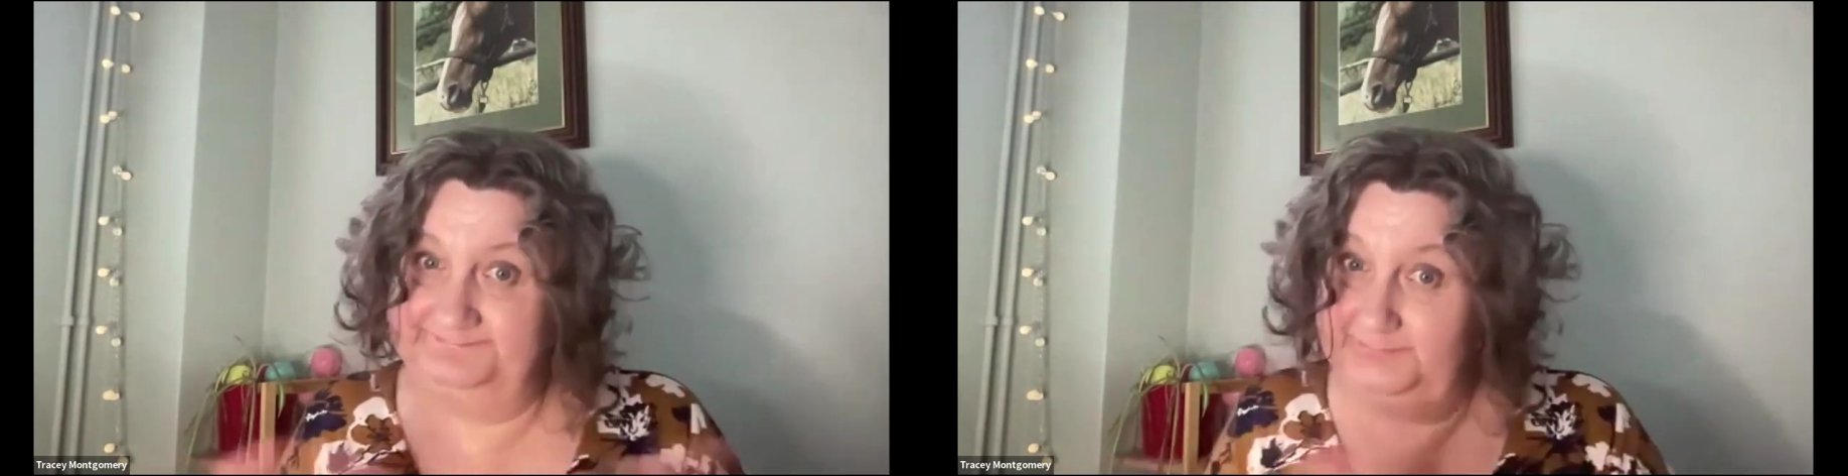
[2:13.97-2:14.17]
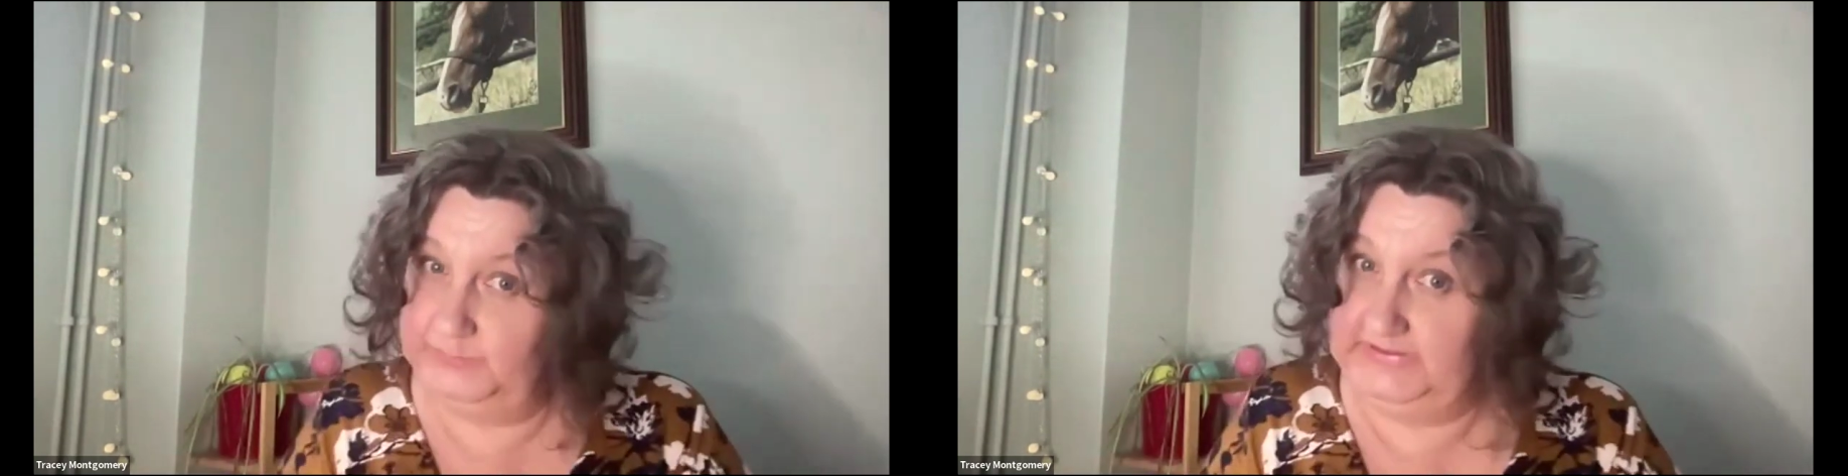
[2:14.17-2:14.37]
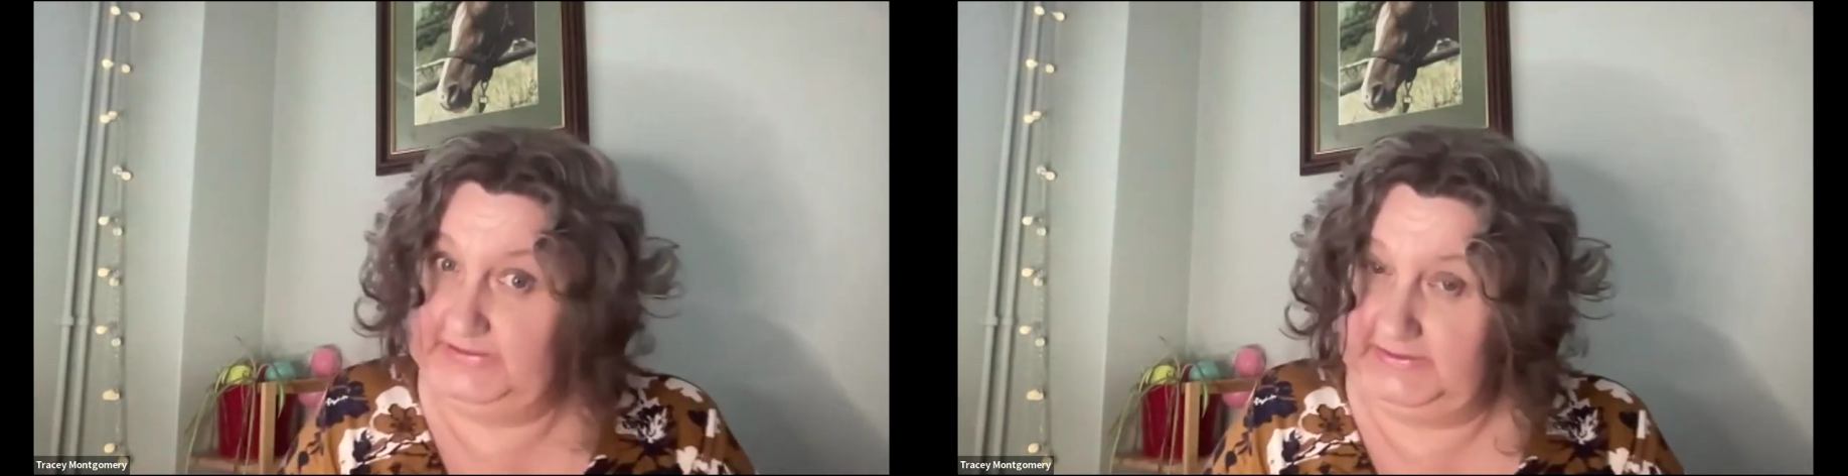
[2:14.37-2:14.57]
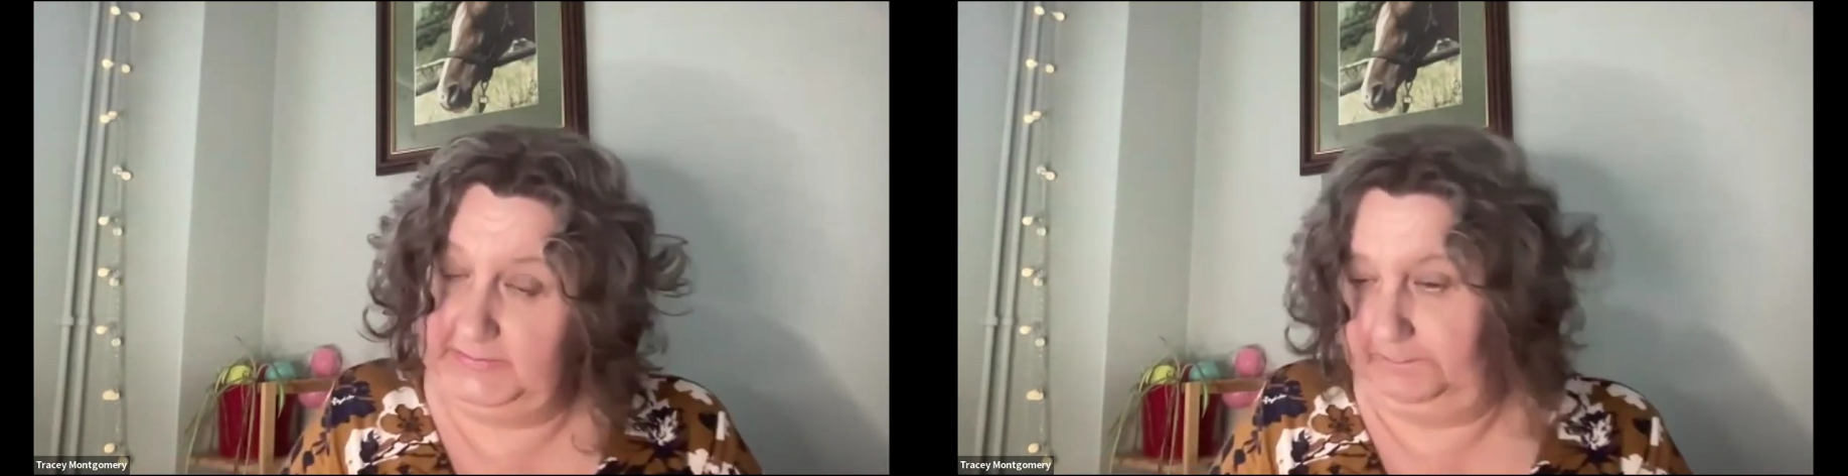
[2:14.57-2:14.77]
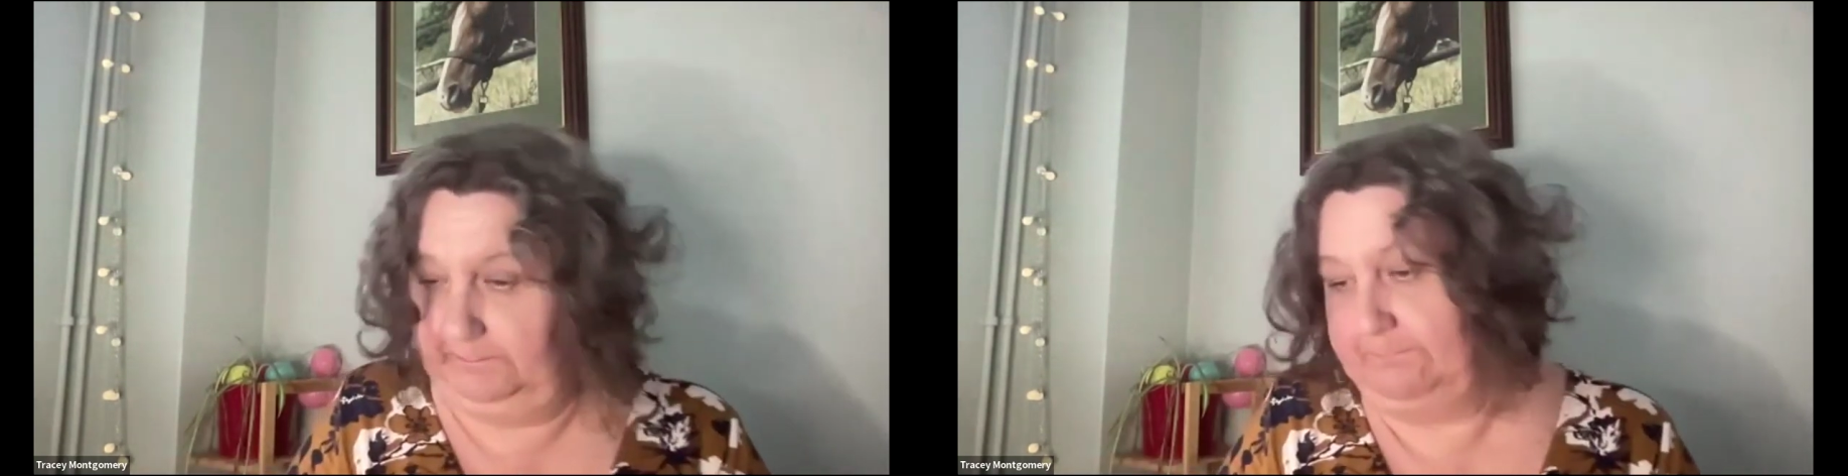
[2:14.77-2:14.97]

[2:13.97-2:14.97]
we don't know.